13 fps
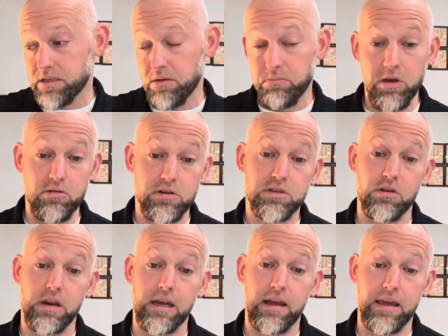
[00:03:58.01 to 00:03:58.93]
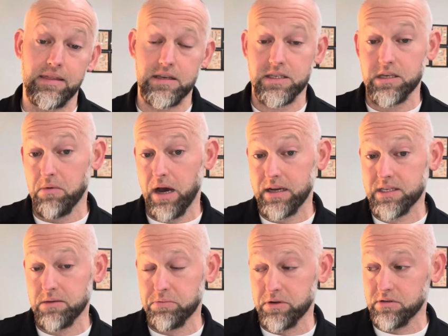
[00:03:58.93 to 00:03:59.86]
computer screen, and the
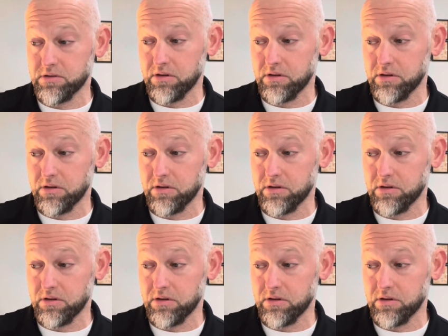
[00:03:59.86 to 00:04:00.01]
suboccipitals are